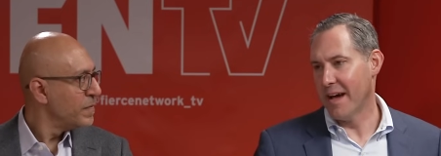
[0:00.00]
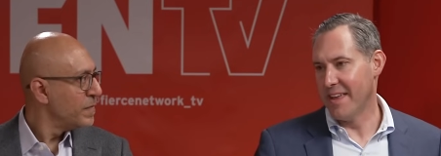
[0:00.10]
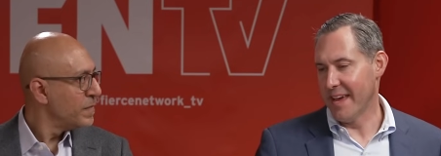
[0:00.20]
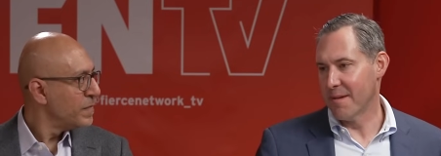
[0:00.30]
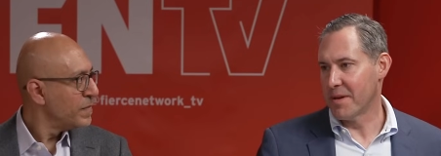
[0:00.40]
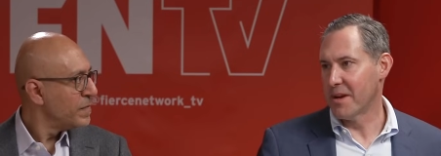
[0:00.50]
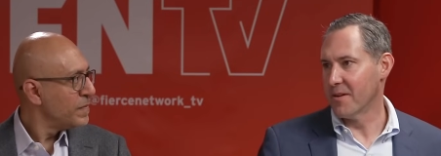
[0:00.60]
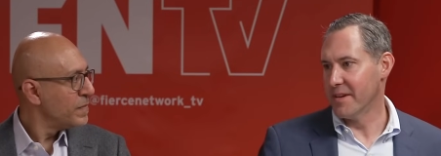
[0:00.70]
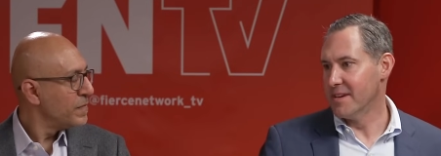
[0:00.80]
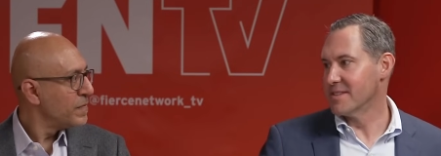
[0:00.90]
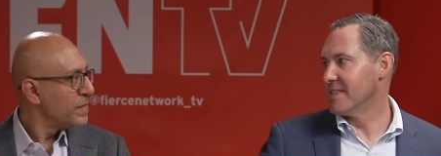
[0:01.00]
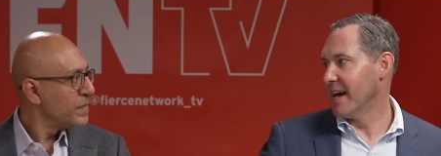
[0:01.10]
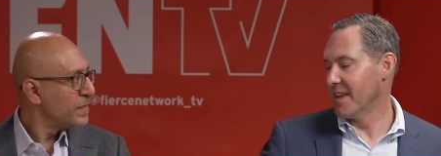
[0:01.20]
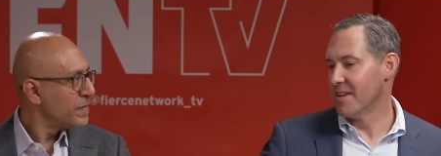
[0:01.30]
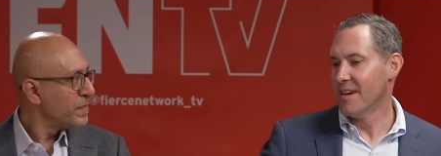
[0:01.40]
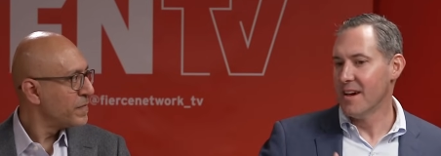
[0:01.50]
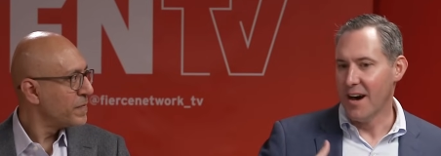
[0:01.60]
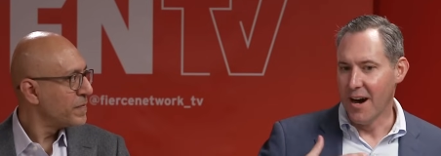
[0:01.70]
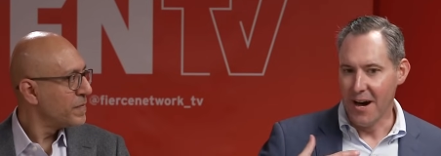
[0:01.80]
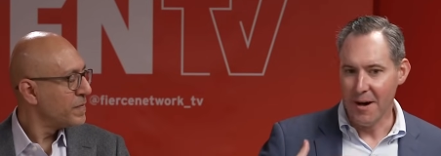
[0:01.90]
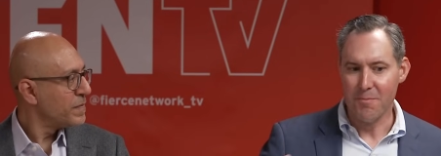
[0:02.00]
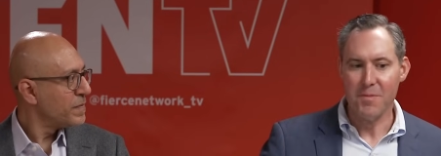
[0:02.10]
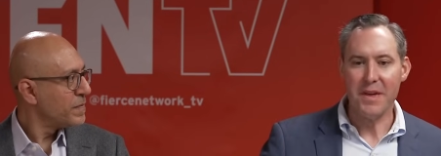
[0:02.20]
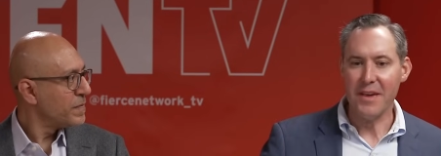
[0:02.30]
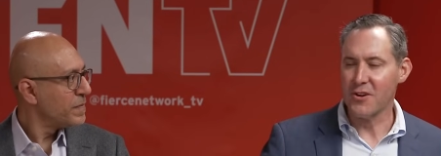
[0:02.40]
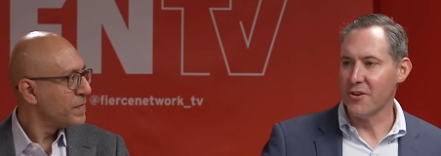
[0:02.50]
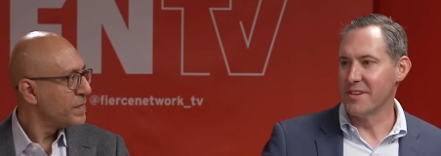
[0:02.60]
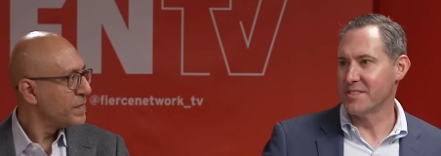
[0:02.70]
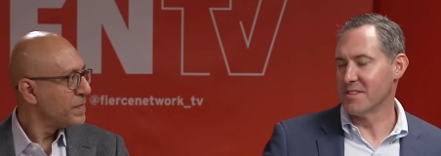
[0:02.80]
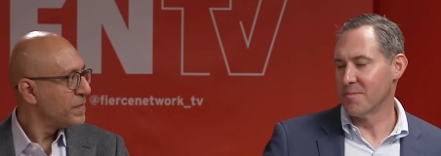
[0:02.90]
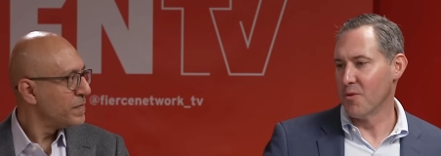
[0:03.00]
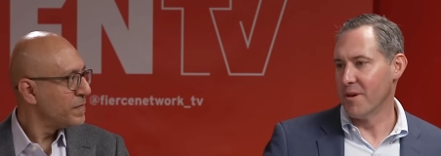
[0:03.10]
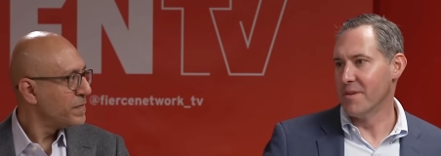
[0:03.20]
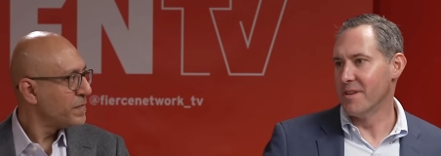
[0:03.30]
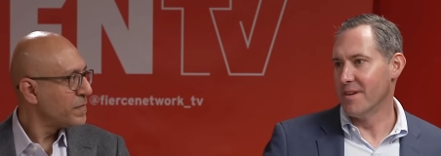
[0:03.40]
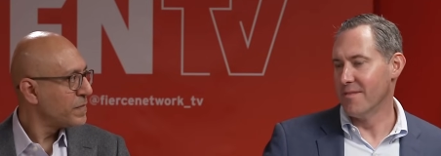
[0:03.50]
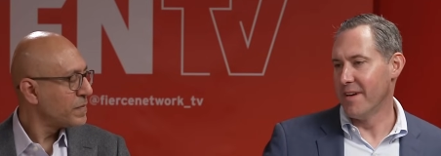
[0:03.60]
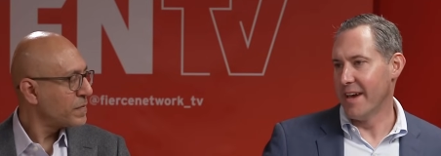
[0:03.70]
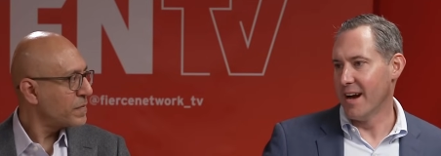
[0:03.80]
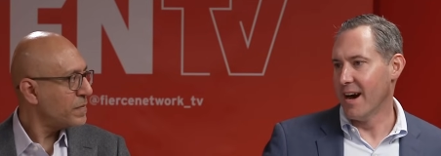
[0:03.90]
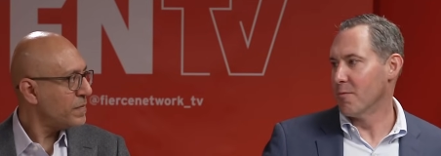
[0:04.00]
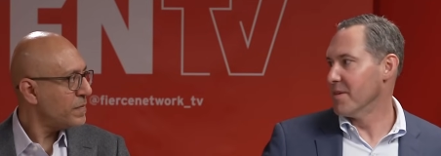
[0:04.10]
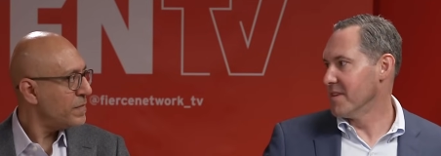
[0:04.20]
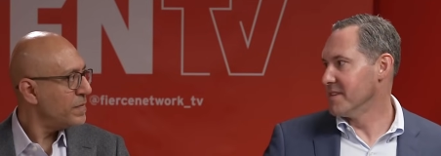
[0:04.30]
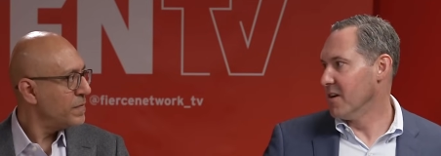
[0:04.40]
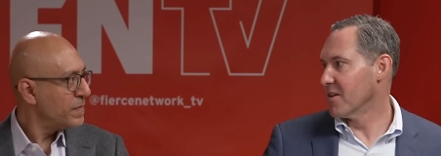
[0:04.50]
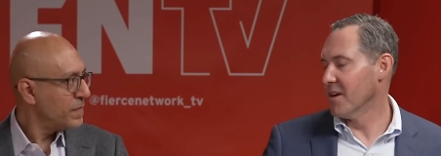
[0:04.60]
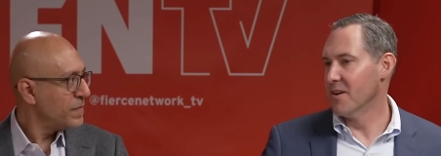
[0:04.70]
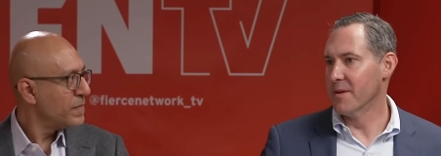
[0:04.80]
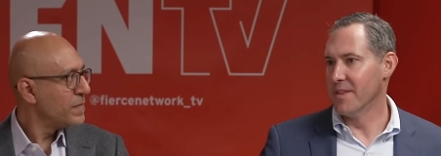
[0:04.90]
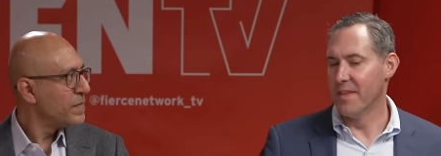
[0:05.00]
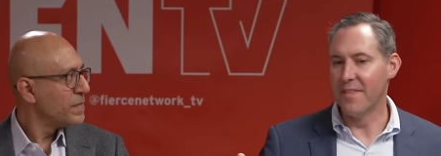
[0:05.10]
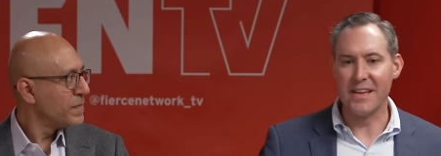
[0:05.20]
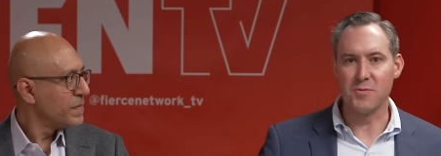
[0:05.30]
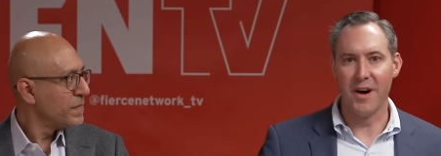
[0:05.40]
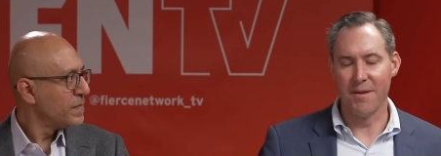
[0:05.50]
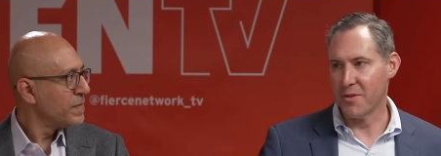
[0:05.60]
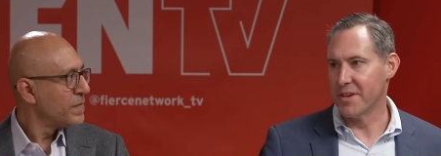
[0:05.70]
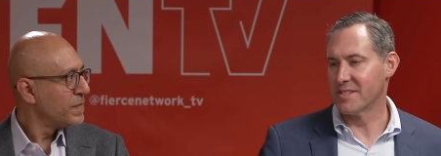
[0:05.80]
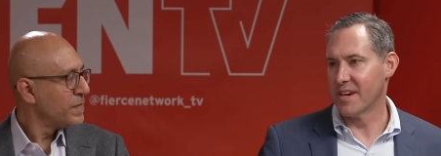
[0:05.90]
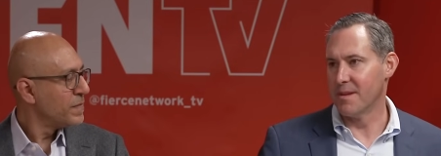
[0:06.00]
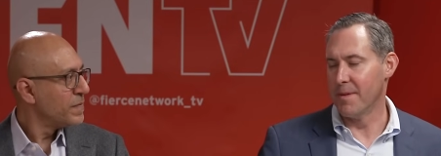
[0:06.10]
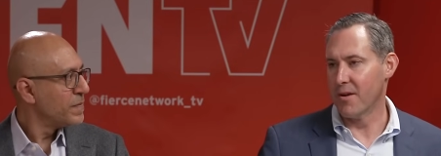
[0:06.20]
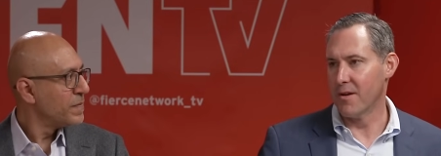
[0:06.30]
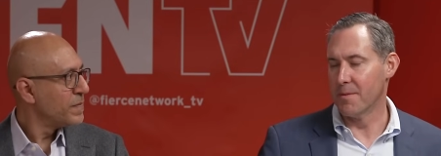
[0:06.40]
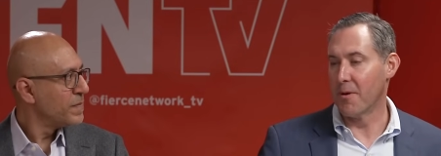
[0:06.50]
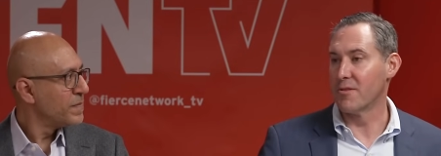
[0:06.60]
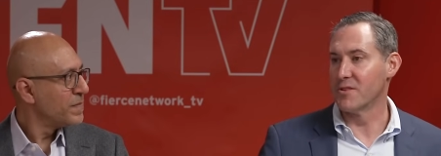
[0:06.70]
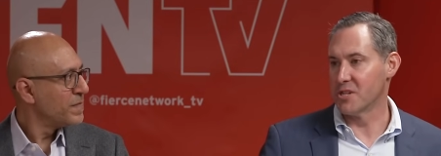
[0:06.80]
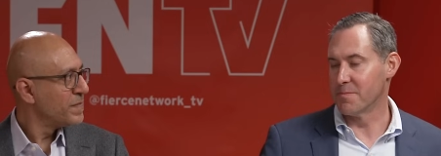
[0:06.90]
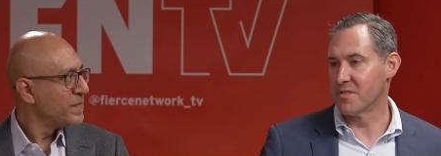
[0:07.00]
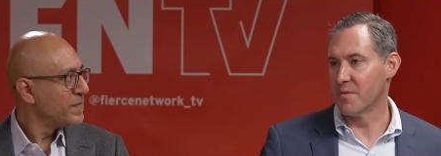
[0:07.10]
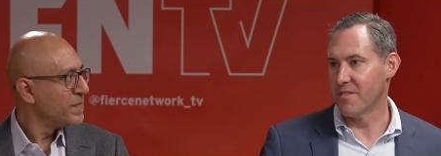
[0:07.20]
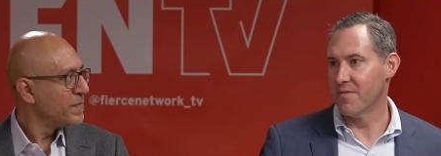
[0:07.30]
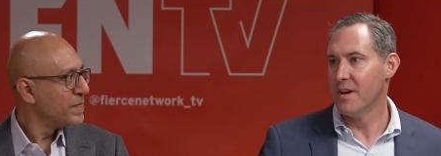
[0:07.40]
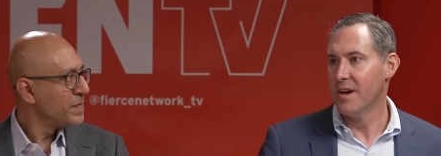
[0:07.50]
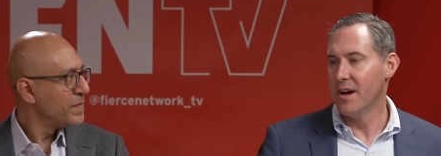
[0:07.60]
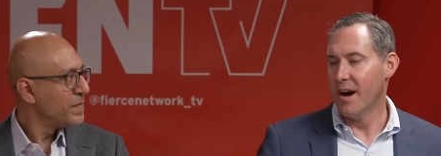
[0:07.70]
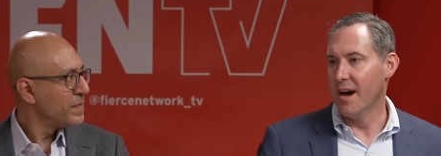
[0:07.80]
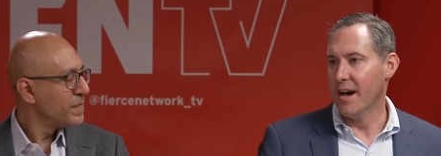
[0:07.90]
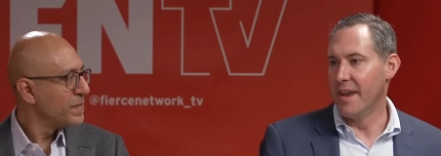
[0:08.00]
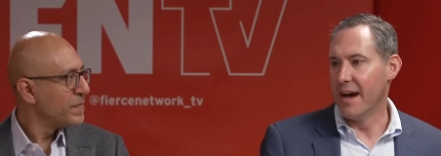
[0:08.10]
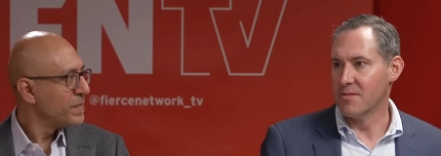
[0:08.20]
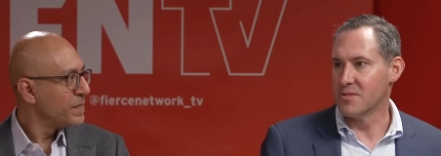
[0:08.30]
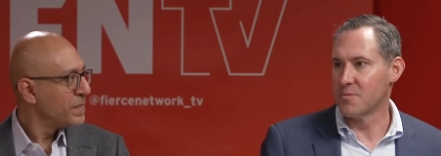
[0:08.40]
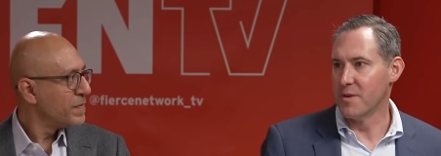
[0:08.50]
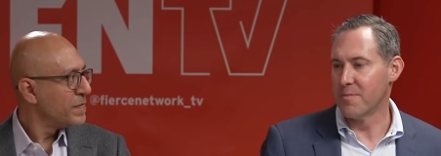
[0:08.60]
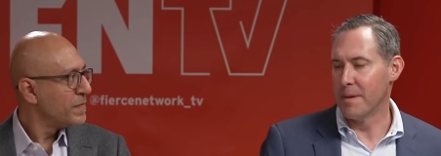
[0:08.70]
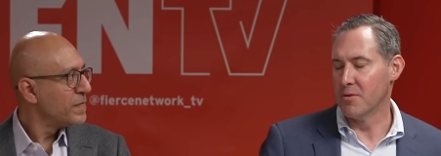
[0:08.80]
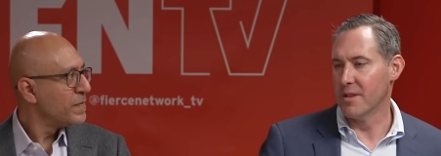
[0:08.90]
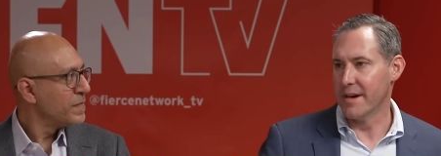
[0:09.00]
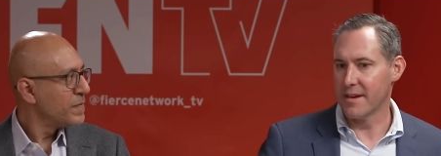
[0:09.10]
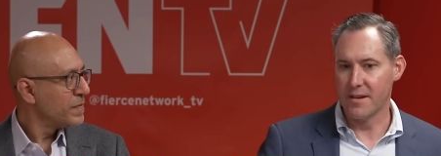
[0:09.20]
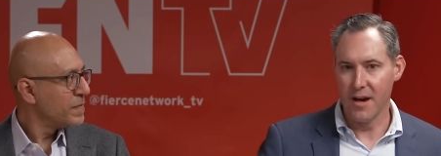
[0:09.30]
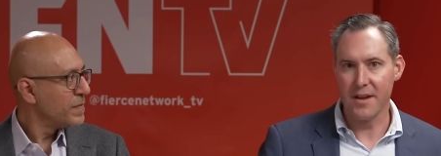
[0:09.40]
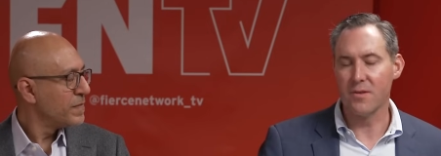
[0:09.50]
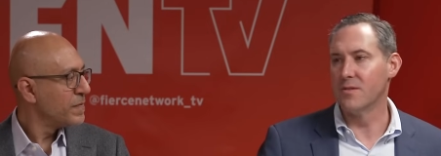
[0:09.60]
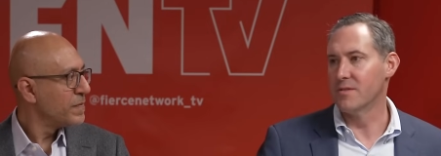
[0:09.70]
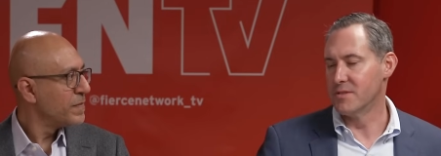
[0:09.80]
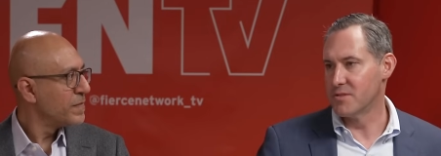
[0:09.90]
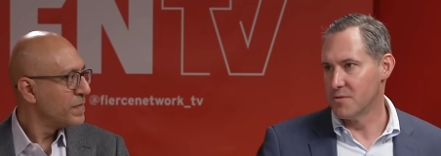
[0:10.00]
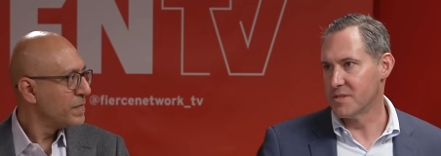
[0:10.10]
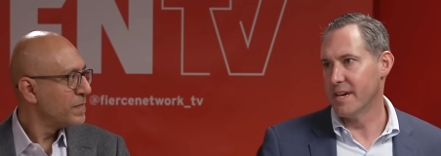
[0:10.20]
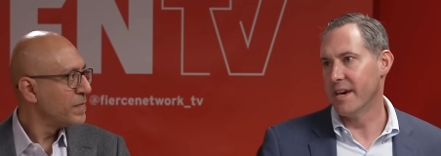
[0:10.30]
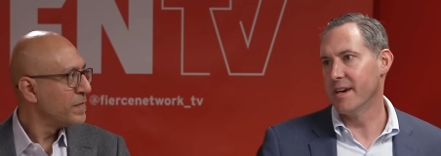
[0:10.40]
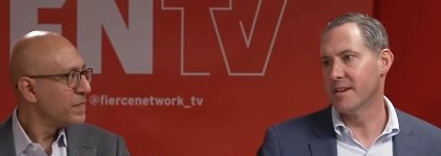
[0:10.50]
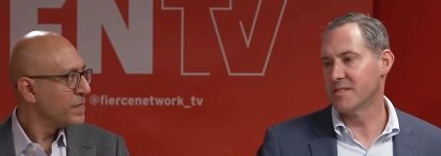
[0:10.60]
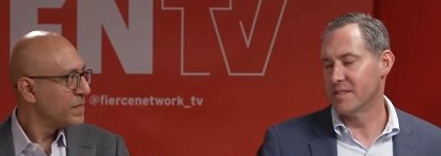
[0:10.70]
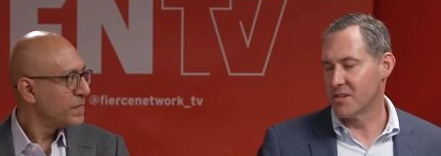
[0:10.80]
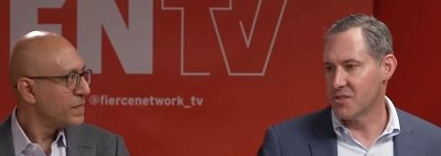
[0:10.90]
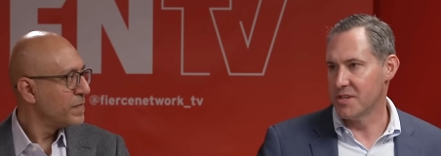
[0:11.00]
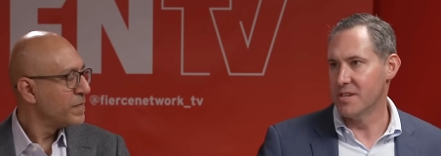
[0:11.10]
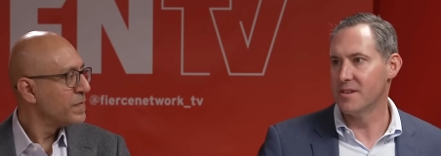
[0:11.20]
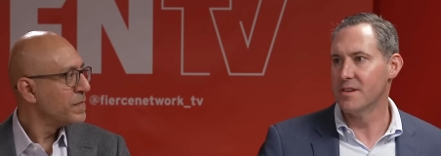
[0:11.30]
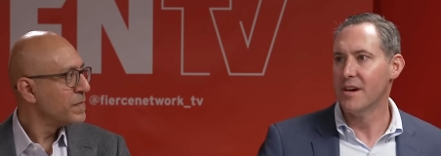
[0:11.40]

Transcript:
Speaker 1: at Ampere is that increasing deployment of AI within telco. And that's why I'm really excited about the partnerships that we've uh, announced with people like Canonical and SUSE, SynaXG,